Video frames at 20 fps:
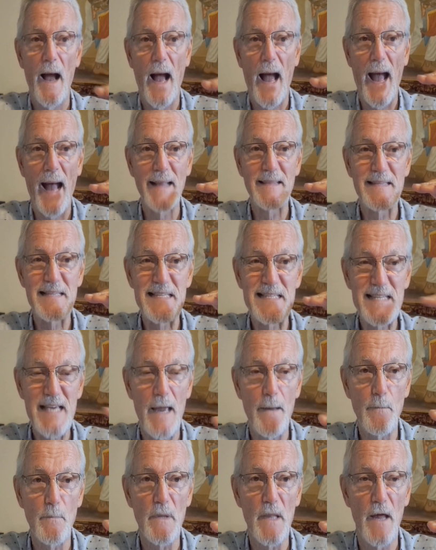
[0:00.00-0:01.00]
at the
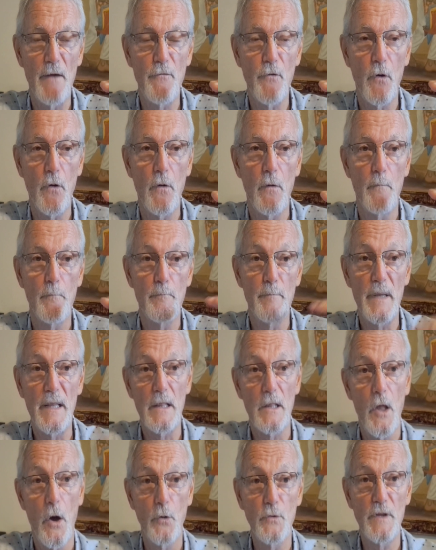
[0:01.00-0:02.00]
same level,
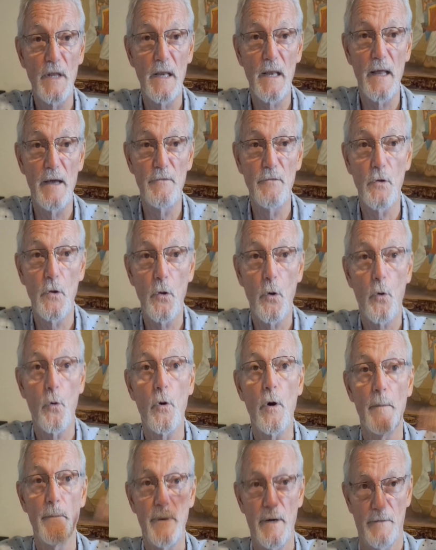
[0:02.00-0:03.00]
below the level,
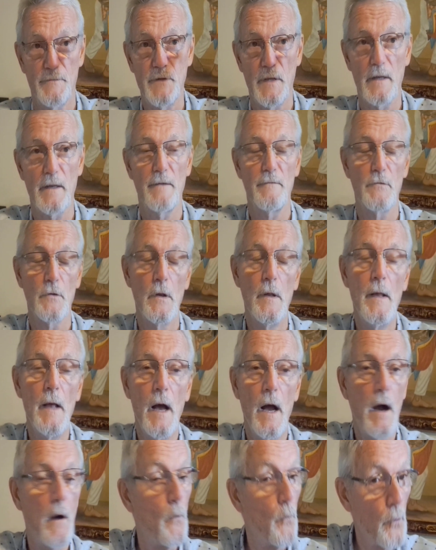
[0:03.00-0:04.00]
or above the level.
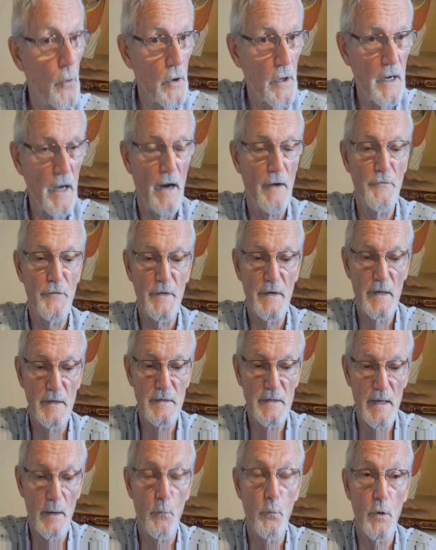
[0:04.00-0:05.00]
We're
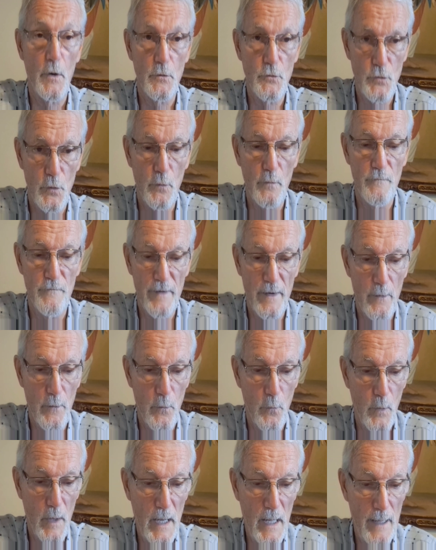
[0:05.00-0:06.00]
confident that we're doing very
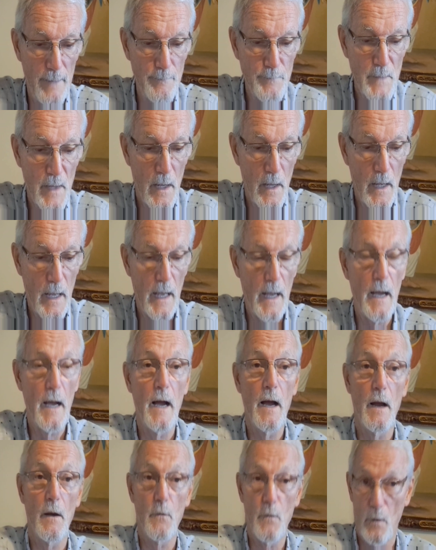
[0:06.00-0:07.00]
well.
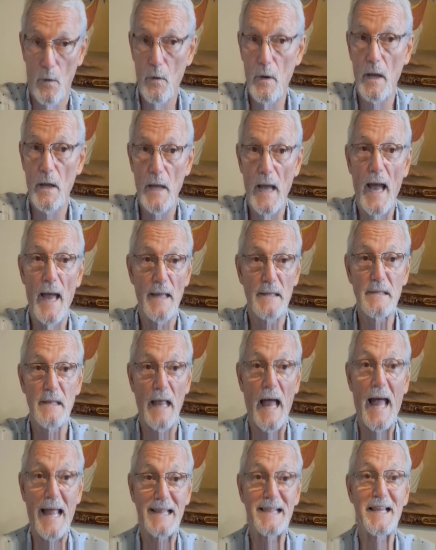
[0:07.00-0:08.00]

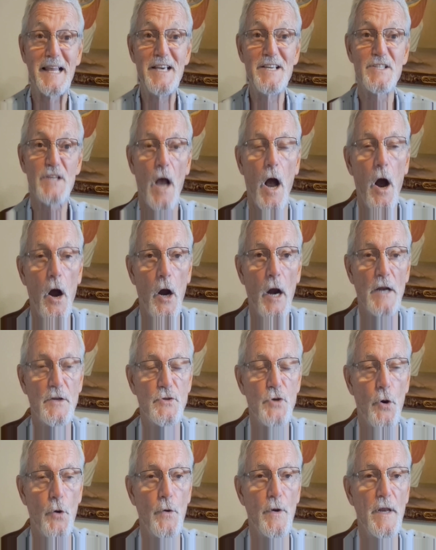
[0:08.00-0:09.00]
At least our
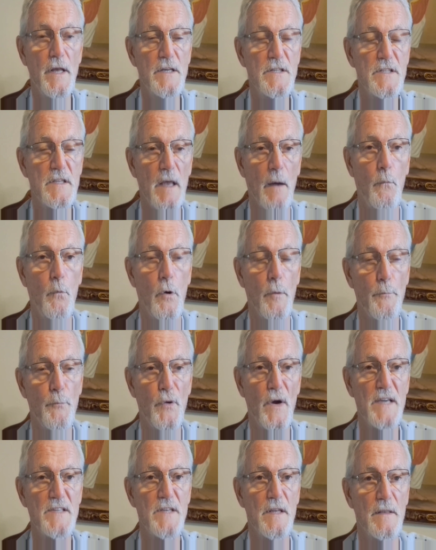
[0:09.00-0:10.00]
attorneys that were
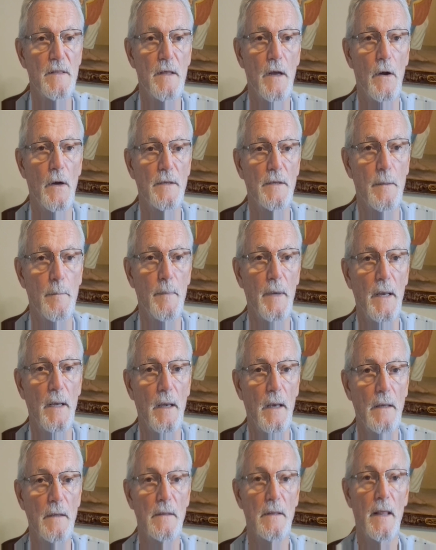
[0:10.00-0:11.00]
present there
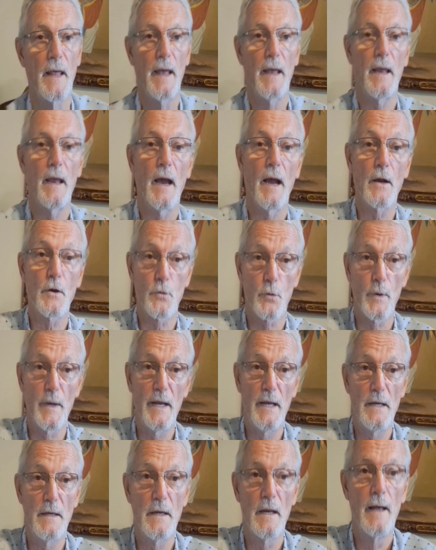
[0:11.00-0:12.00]
meeting, they
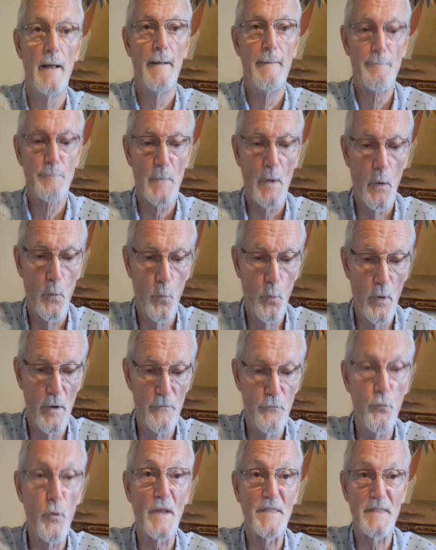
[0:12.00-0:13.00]
agreed
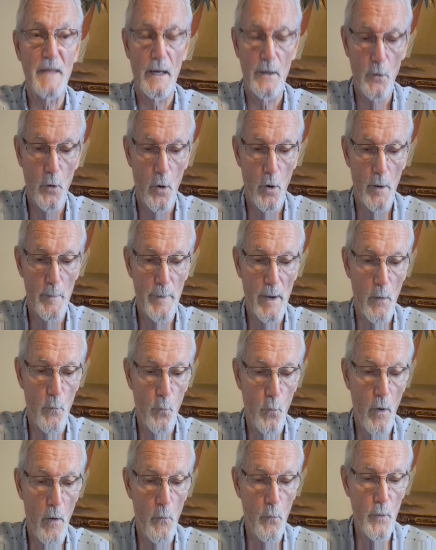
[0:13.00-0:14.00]
with what they know about
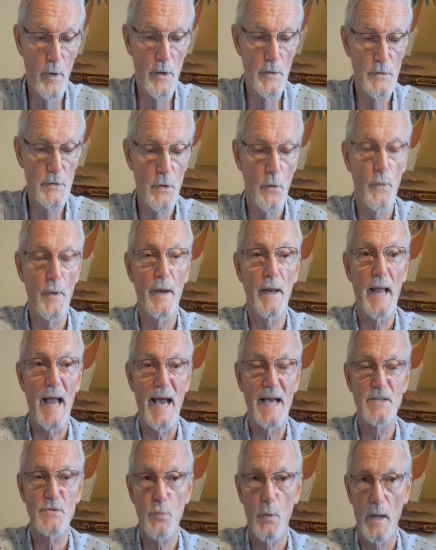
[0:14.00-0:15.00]
what we're doing
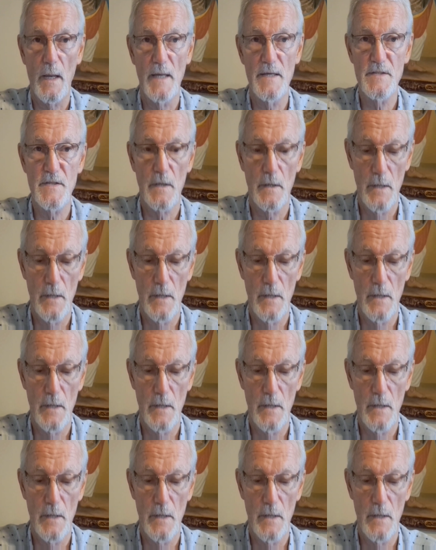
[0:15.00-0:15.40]
as well as the